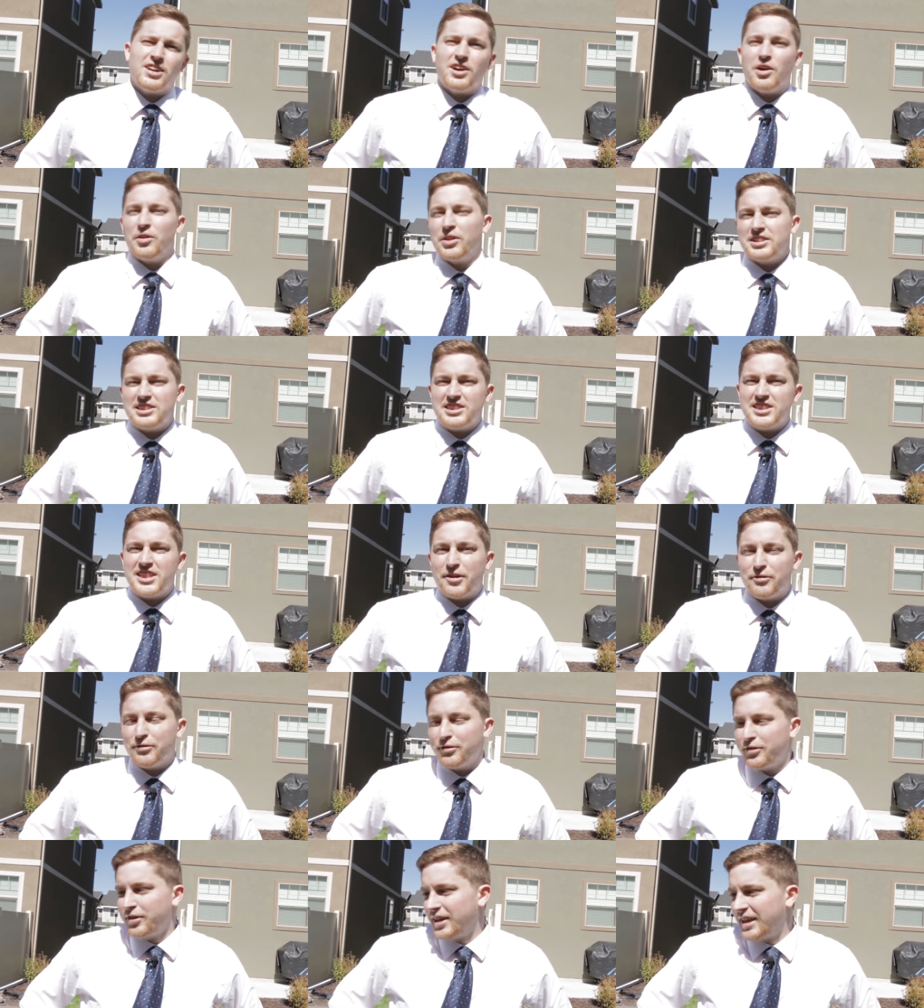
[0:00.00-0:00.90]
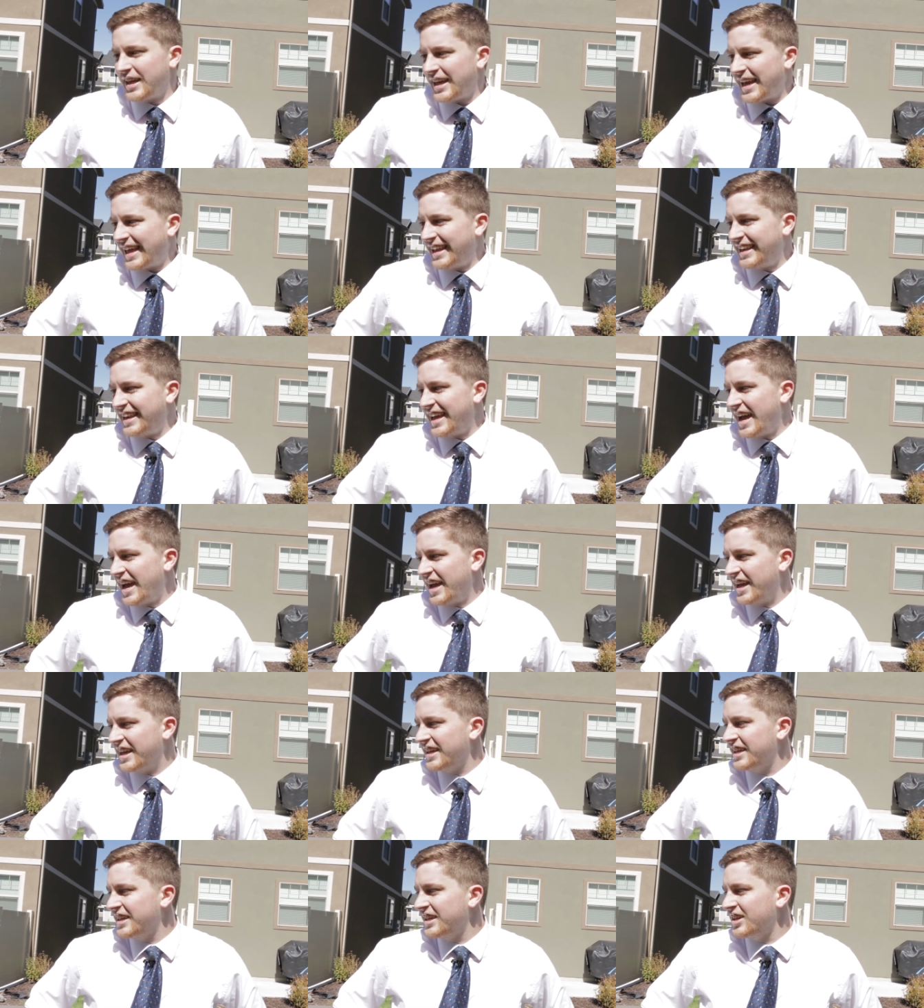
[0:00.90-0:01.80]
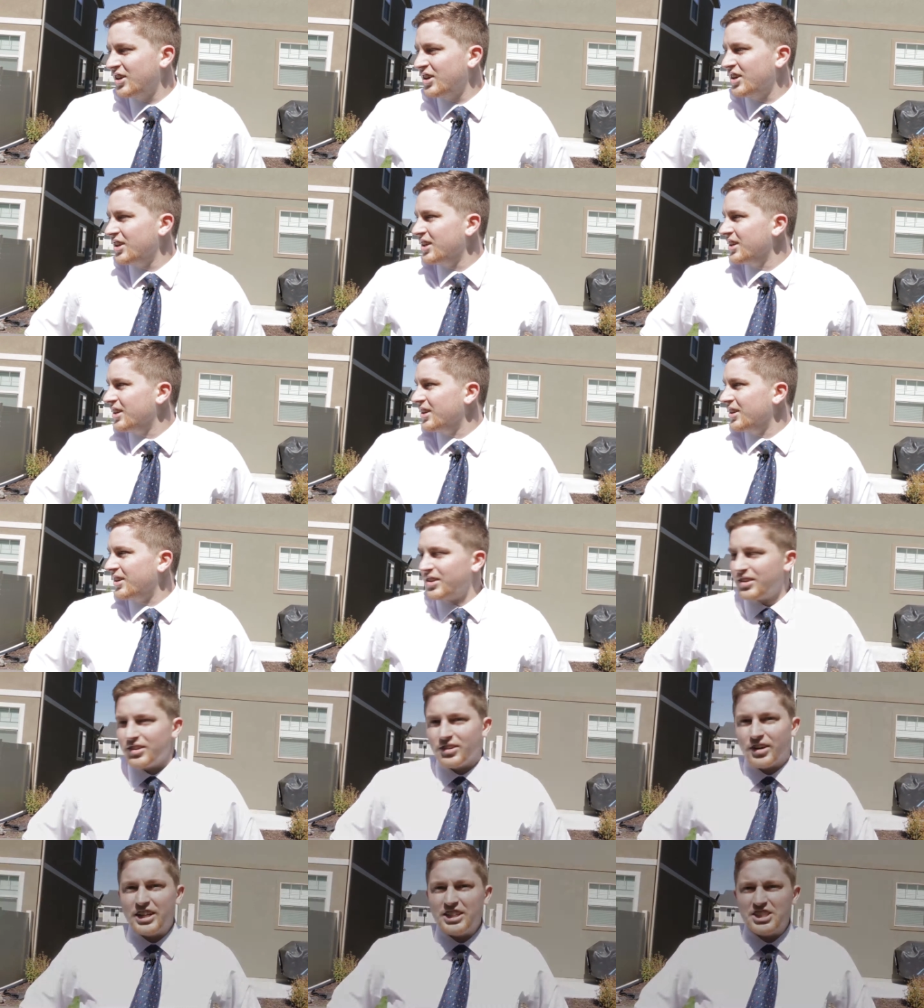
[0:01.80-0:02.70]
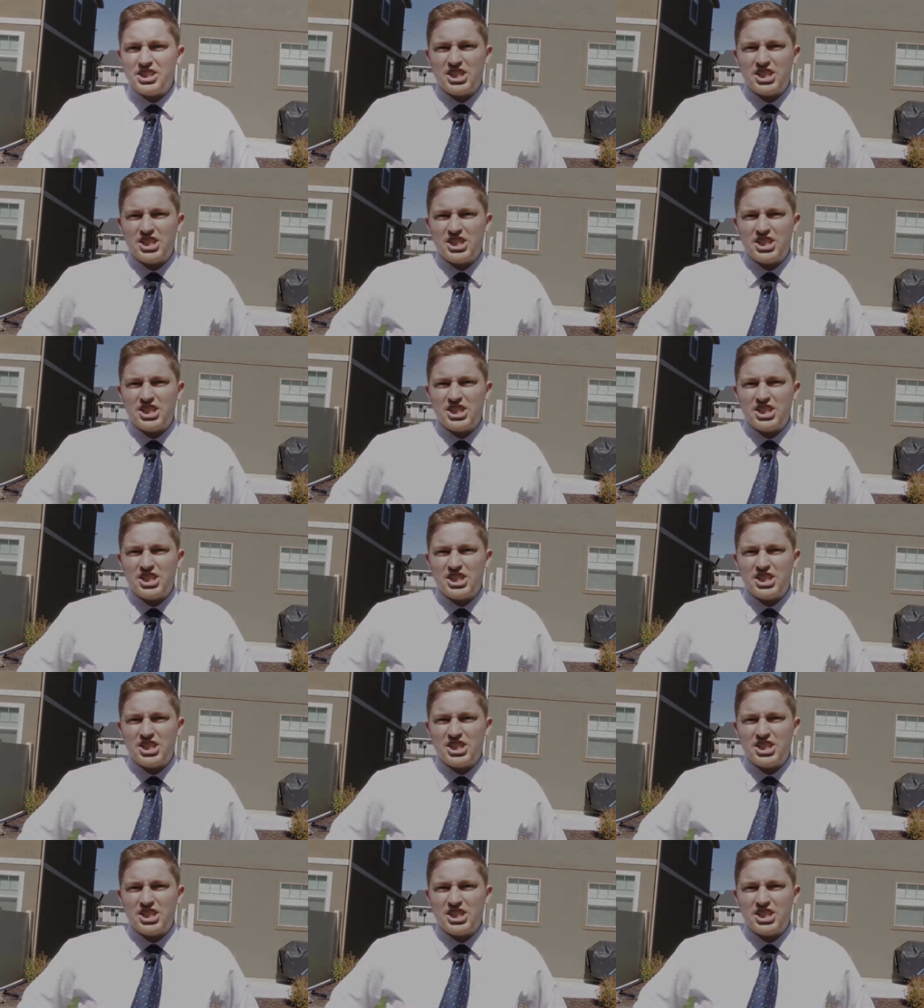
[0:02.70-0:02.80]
all that stuff. And uh, right,